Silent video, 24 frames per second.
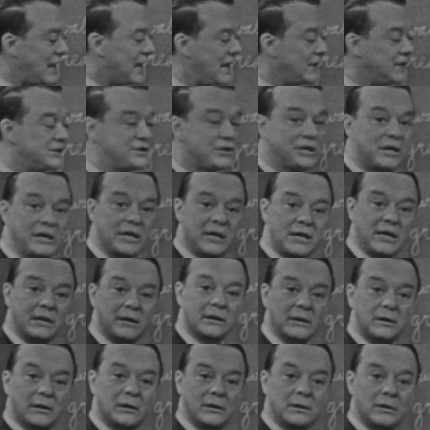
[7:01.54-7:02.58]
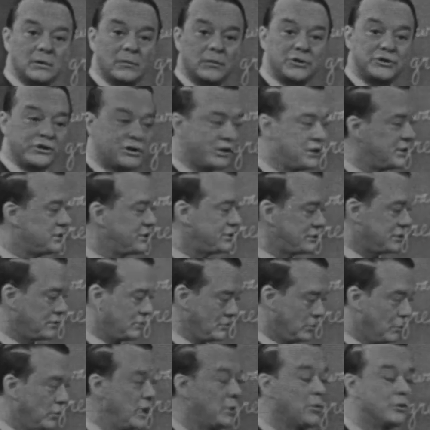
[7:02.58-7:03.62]
NT, which is,
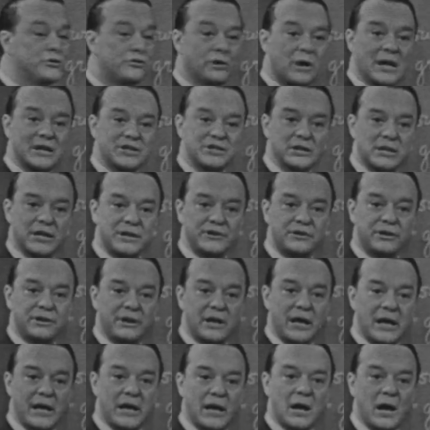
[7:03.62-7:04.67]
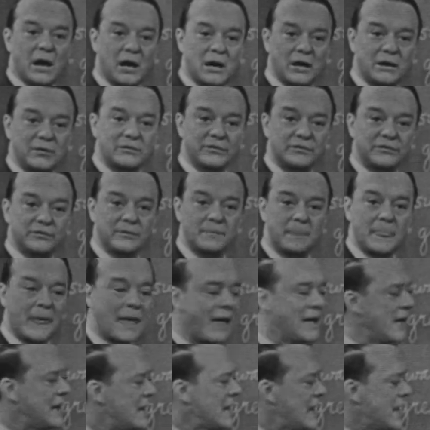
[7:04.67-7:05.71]
we would translate today, of.
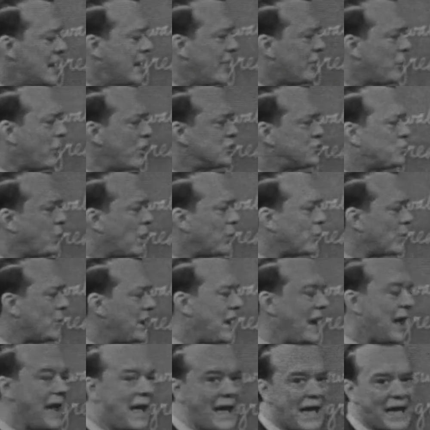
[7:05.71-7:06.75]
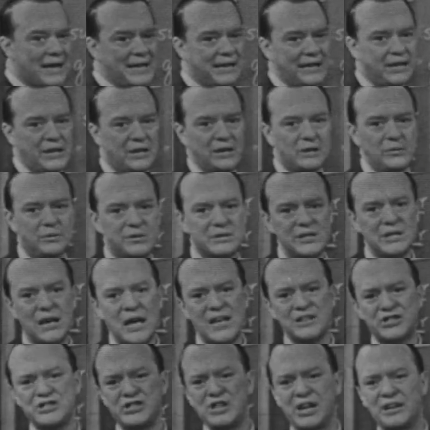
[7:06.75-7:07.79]
In other words, what we had here was
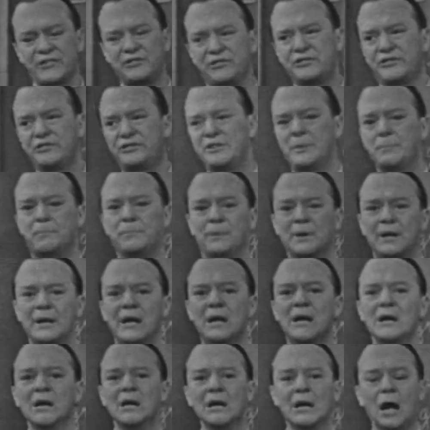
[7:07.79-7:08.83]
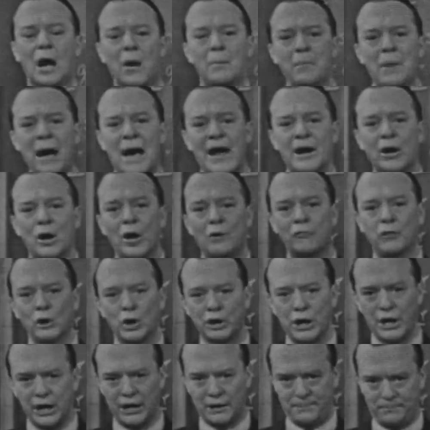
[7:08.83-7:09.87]
not just simply a matter of
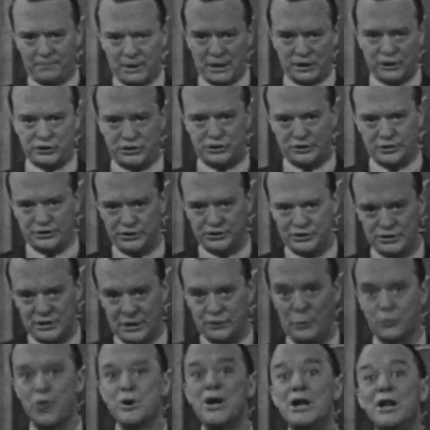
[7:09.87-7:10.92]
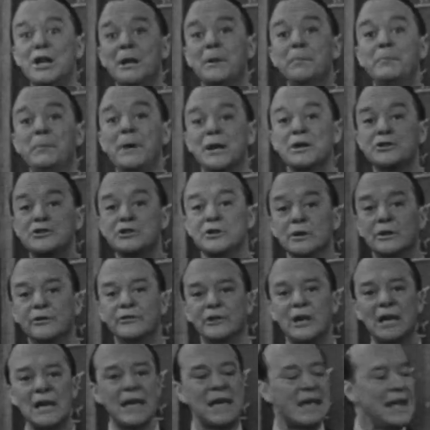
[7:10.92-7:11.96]
looking at pictures and reading pictures.
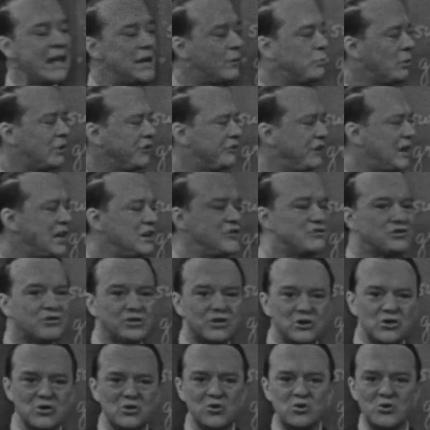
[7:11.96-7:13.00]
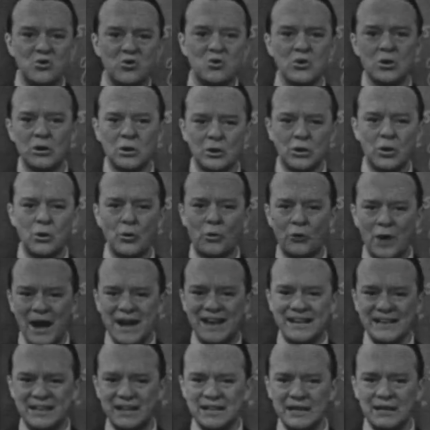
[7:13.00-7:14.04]
It was a true
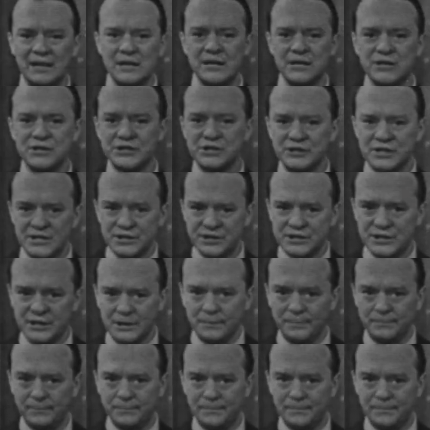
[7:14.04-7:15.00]
writing system.